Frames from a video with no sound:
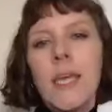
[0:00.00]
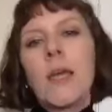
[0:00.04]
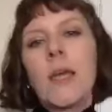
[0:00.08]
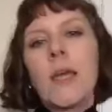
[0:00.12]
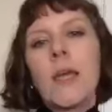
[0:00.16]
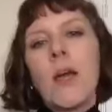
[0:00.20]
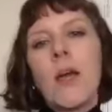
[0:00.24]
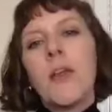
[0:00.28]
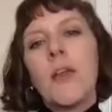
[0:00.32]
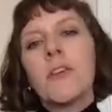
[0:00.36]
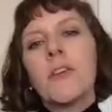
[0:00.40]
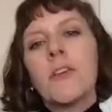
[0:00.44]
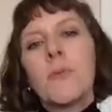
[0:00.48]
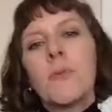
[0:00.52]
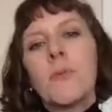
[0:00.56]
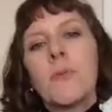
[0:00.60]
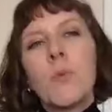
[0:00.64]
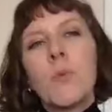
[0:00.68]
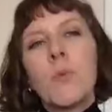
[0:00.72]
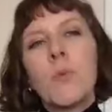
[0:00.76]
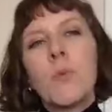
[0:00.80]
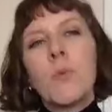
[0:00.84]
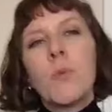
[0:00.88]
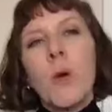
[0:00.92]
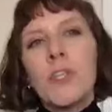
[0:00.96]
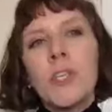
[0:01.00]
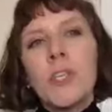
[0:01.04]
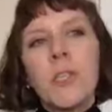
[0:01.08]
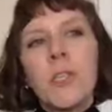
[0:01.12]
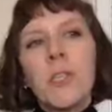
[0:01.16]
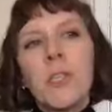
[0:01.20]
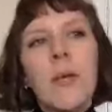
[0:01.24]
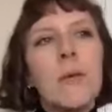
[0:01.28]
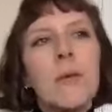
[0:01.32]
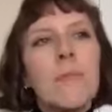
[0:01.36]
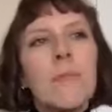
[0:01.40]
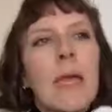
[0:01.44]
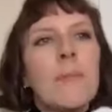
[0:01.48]
We're washing
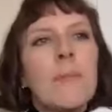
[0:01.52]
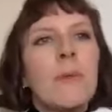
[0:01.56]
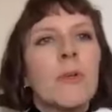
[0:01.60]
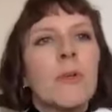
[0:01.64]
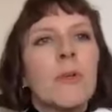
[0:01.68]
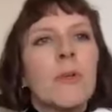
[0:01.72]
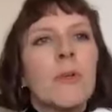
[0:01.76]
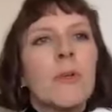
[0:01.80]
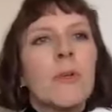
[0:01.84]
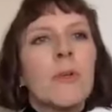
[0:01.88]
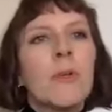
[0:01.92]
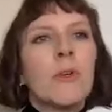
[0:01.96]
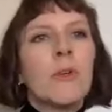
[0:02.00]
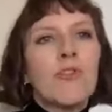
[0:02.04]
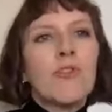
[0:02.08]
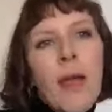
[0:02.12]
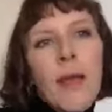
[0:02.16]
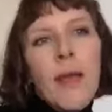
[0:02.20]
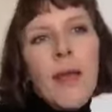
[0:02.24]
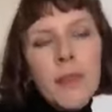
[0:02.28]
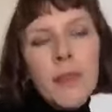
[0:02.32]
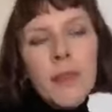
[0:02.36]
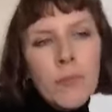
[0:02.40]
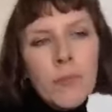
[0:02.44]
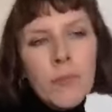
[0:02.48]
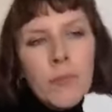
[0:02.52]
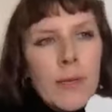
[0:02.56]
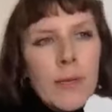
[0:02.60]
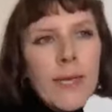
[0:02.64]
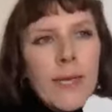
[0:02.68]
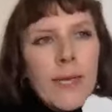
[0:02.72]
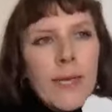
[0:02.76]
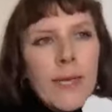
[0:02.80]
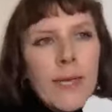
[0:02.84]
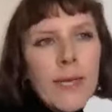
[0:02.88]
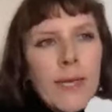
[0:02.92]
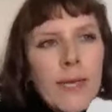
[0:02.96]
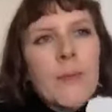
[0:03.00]
them, but maybe not drying them
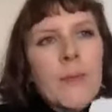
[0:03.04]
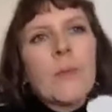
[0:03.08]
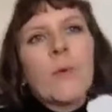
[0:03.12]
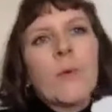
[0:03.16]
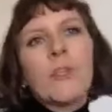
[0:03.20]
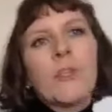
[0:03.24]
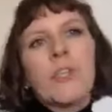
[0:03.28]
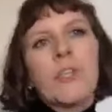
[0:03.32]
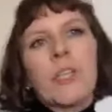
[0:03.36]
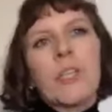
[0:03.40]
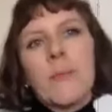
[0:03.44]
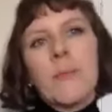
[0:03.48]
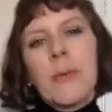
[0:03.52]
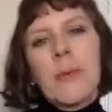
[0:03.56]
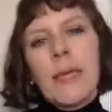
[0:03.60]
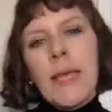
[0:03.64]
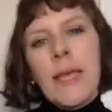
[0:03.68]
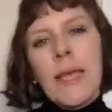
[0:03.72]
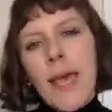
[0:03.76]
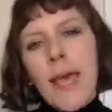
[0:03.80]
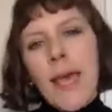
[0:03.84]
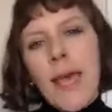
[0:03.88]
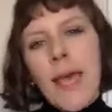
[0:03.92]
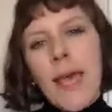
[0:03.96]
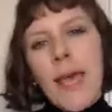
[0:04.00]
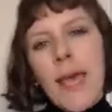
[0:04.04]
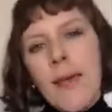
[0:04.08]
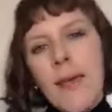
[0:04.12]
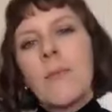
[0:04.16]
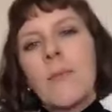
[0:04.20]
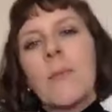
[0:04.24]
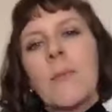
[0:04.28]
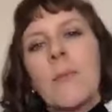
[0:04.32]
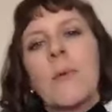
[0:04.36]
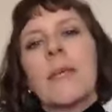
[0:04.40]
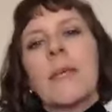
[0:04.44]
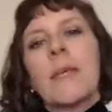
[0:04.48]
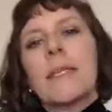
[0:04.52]
properly. Then we're washing them again.
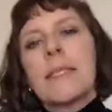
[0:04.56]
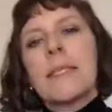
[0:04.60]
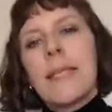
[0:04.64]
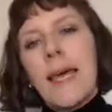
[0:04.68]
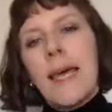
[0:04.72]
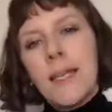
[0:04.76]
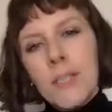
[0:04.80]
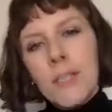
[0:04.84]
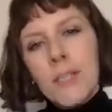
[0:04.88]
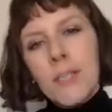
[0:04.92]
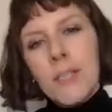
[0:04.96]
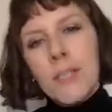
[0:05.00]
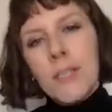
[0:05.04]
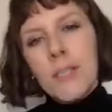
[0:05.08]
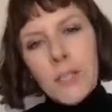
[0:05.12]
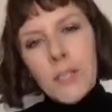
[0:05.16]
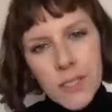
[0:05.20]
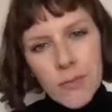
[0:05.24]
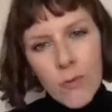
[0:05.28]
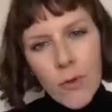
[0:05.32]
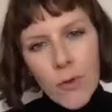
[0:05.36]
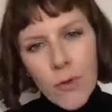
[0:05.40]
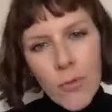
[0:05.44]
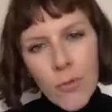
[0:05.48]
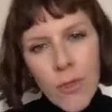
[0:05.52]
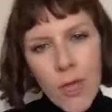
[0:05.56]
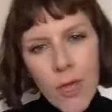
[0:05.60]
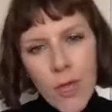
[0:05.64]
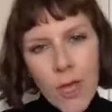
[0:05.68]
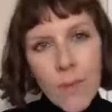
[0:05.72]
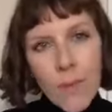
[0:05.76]
Then we're putting sanitizer on